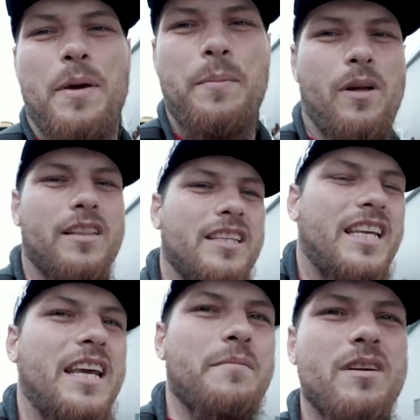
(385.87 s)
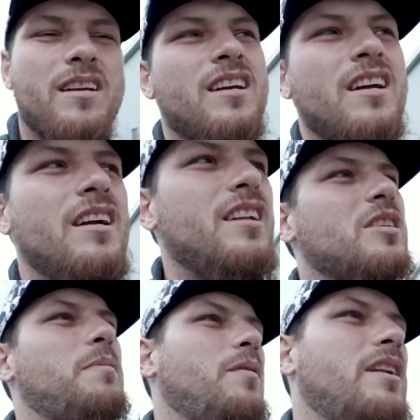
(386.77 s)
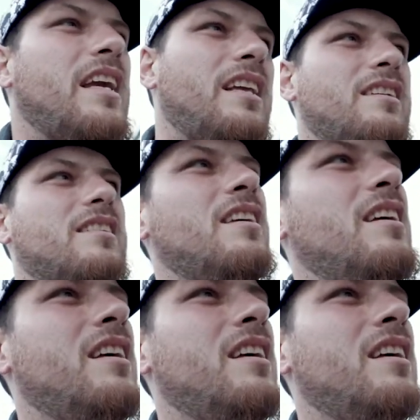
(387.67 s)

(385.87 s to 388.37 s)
people on the team. It's been ridiculous.